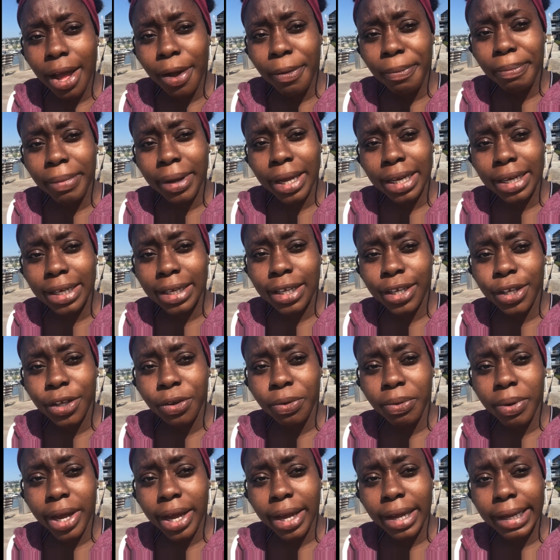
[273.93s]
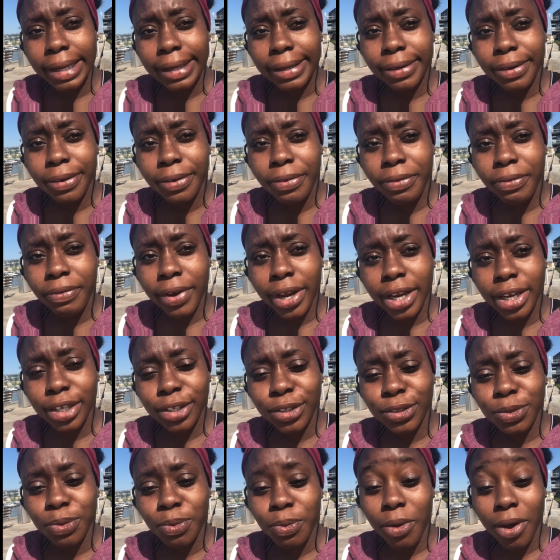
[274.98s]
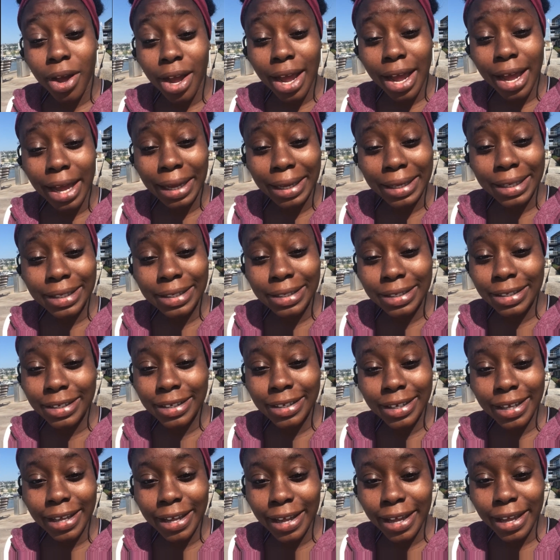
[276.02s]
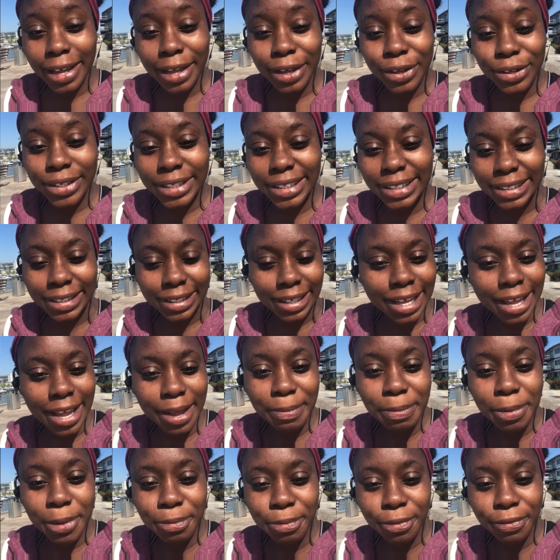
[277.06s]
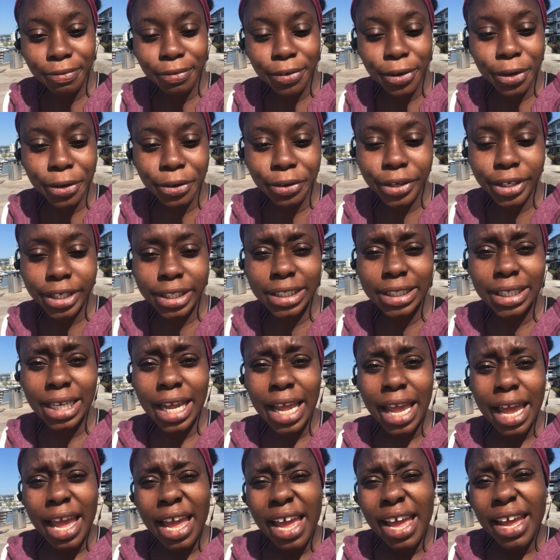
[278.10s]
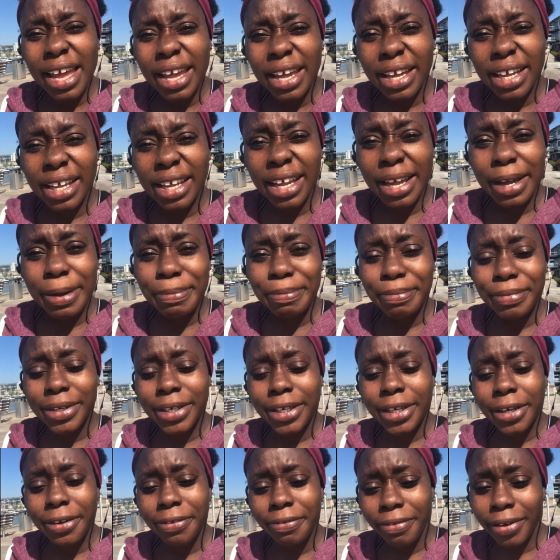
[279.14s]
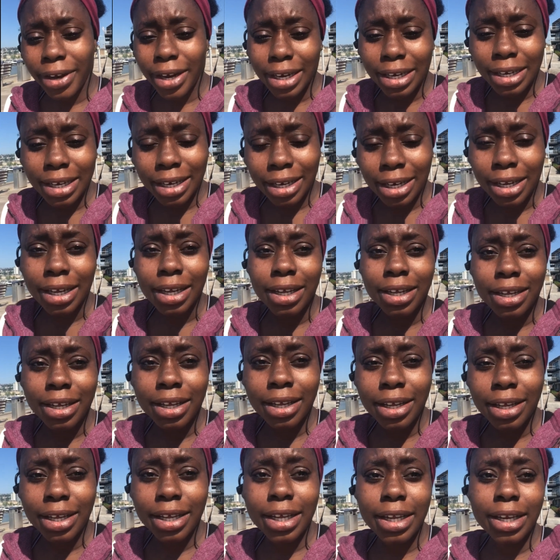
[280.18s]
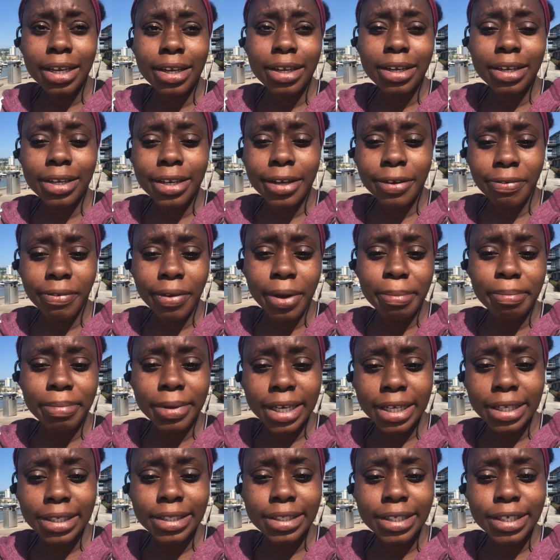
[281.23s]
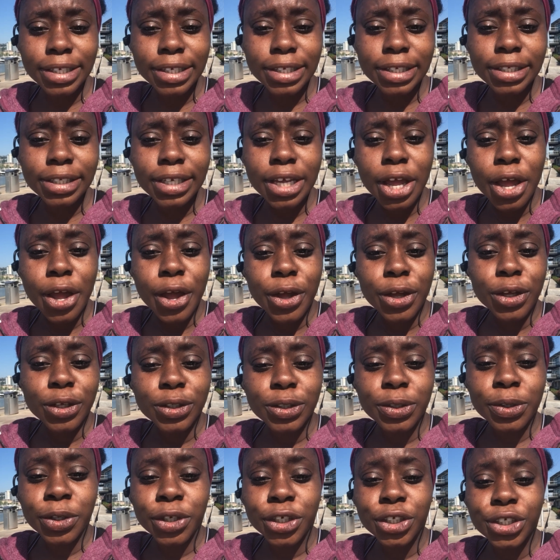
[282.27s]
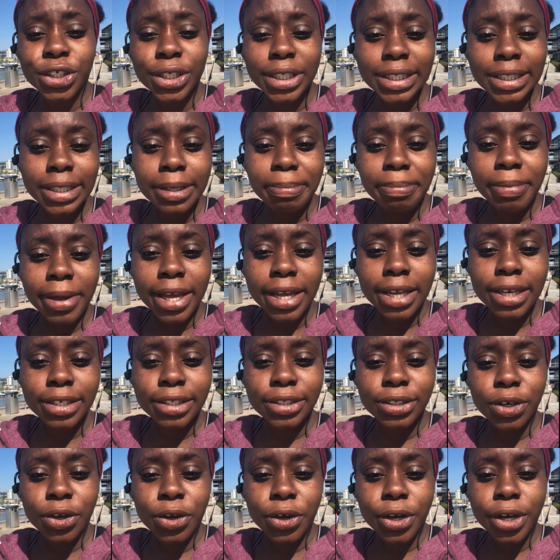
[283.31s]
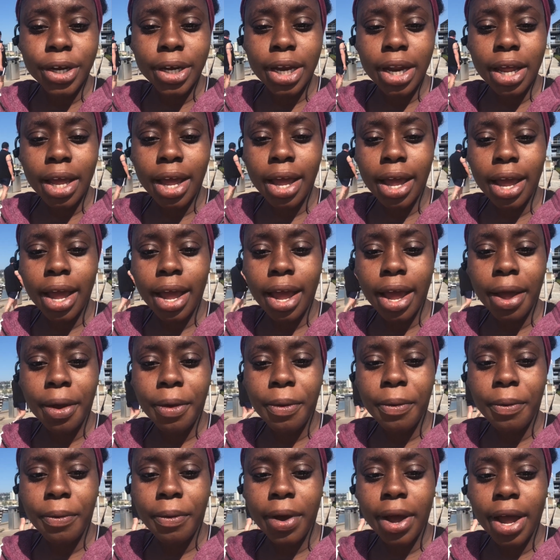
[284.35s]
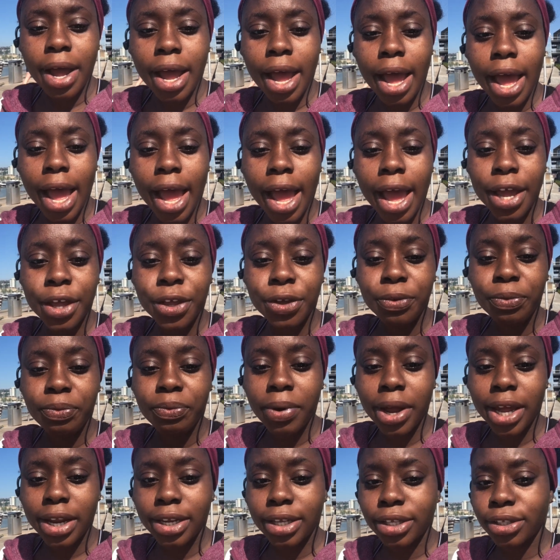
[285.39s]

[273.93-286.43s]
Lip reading: badly you are ready to work hard. Yeah, because people flourish differently in different places. So it just depends on, are you ready